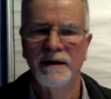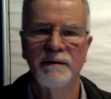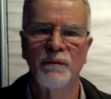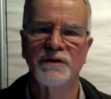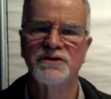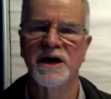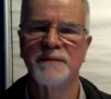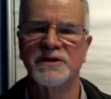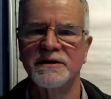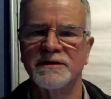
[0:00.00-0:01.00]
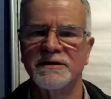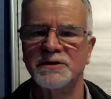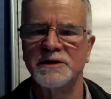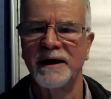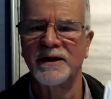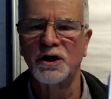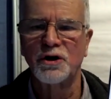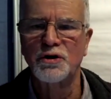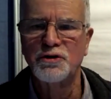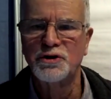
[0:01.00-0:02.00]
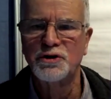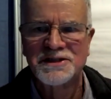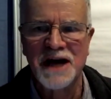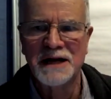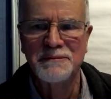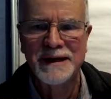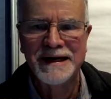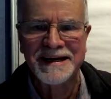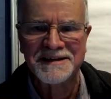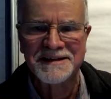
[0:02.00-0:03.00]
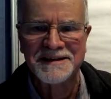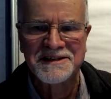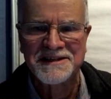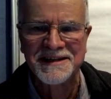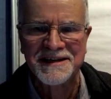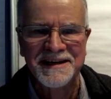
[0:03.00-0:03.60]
One chapter talks about the crucial first 10 minutes.